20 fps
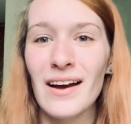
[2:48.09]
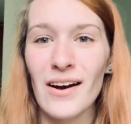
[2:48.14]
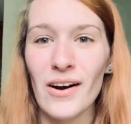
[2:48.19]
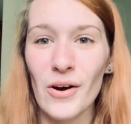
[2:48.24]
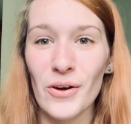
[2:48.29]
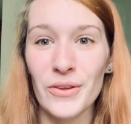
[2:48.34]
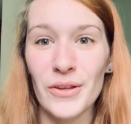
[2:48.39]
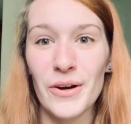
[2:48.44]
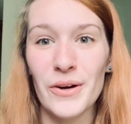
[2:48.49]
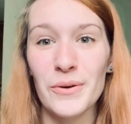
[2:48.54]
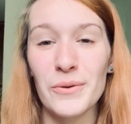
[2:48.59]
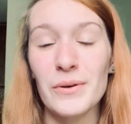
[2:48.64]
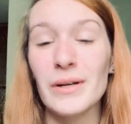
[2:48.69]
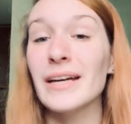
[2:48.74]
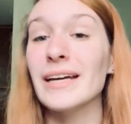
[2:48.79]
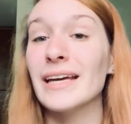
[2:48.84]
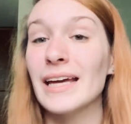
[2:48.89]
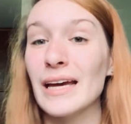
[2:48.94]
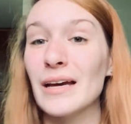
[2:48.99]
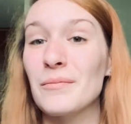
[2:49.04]
although
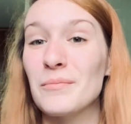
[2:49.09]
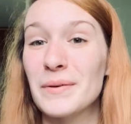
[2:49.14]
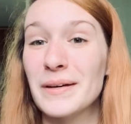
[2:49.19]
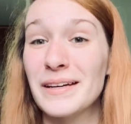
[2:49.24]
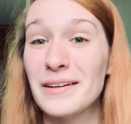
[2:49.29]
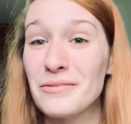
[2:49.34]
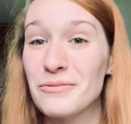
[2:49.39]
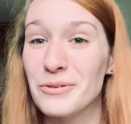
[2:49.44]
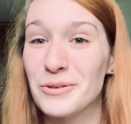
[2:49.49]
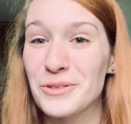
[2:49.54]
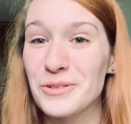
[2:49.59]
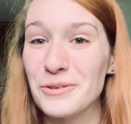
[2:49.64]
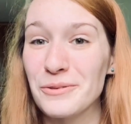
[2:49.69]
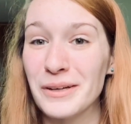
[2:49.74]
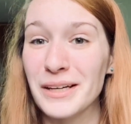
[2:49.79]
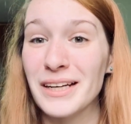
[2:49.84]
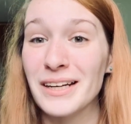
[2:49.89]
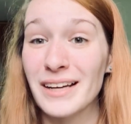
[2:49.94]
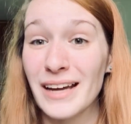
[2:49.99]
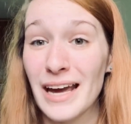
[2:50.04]
it can be a food you
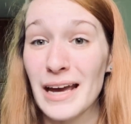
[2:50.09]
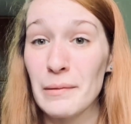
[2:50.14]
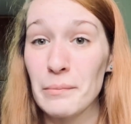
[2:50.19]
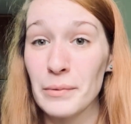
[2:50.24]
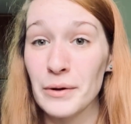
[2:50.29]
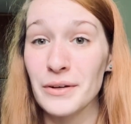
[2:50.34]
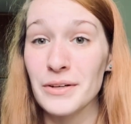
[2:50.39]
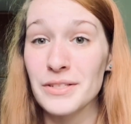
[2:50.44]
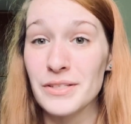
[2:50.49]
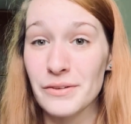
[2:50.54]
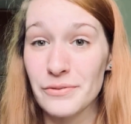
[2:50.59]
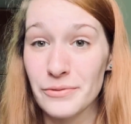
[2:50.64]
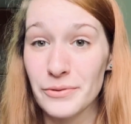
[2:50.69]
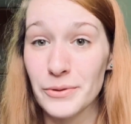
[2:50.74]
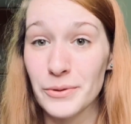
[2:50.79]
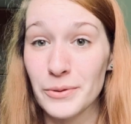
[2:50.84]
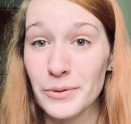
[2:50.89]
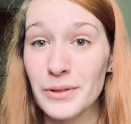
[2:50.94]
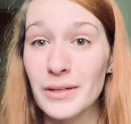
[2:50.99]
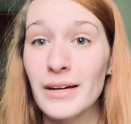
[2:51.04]
eat. A caper is a
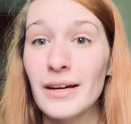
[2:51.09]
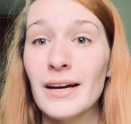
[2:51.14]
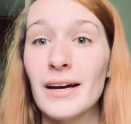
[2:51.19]
food.